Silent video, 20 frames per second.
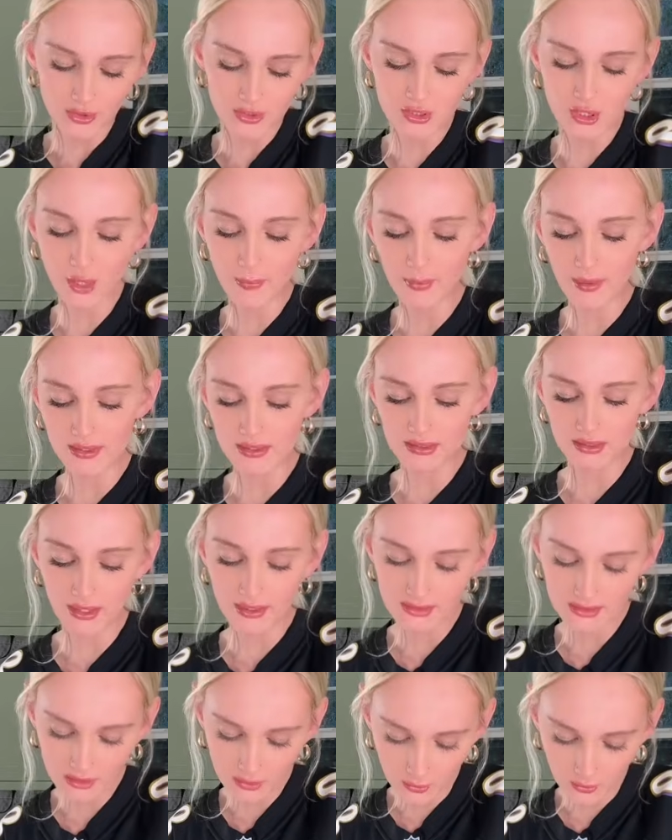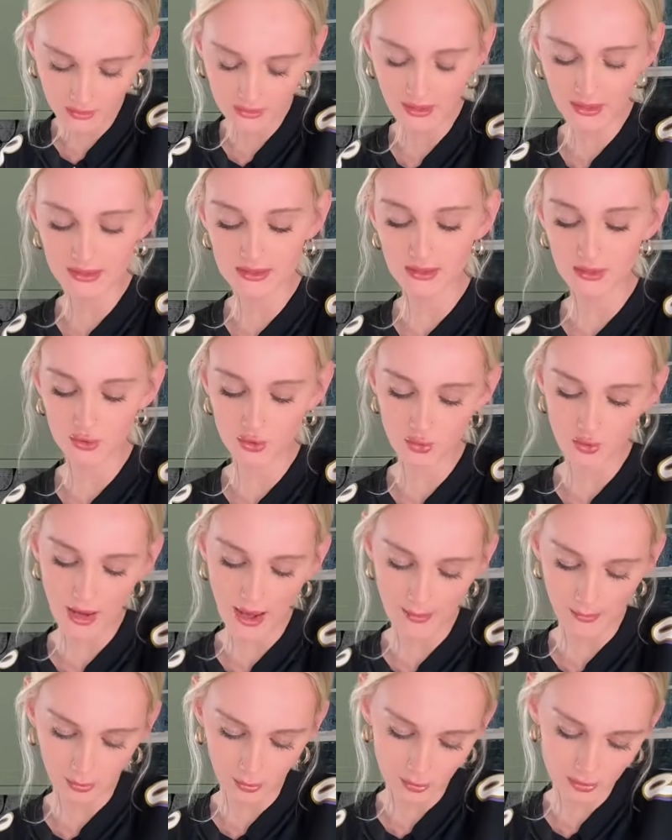start by slicing or dicing 2
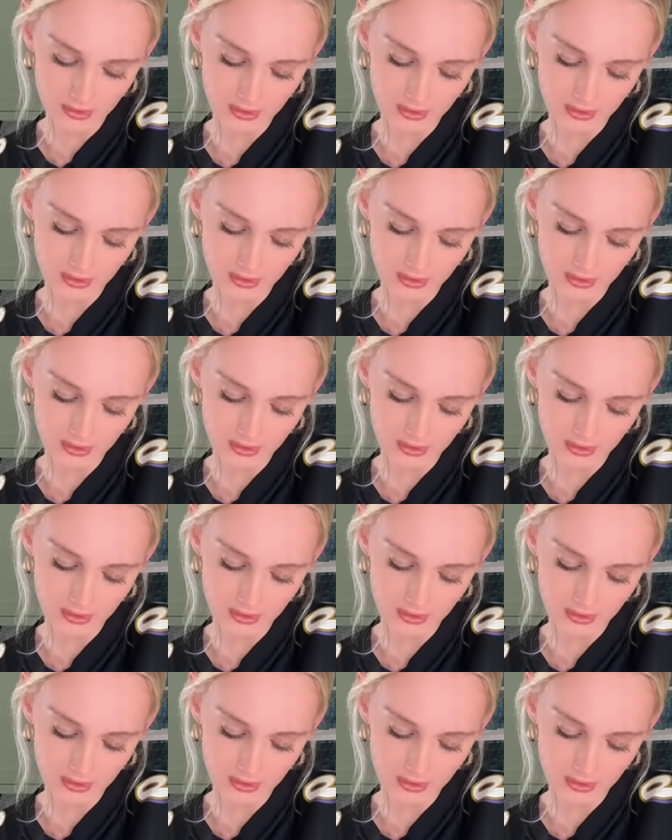apples.